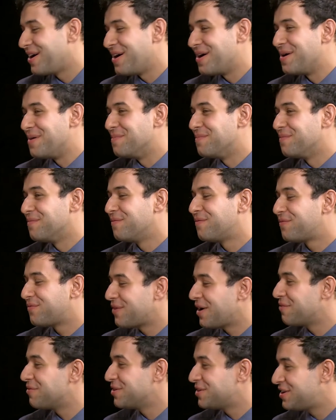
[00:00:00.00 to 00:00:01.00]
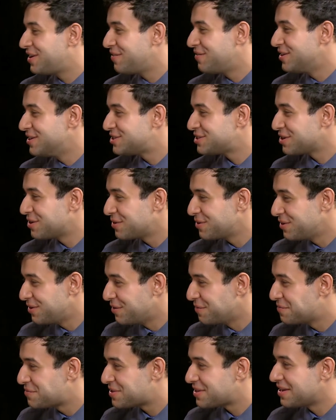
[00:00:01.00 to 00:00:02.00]
um, favorite T V show
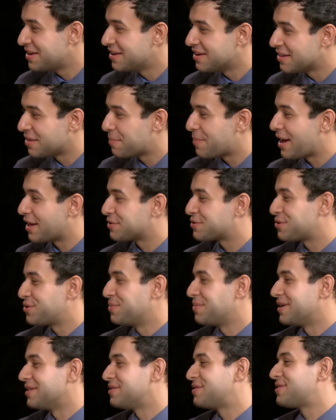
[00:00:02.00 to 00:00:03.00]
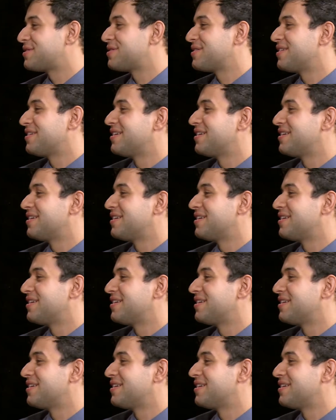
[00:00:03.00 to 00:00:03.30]
you've seen in the past two months?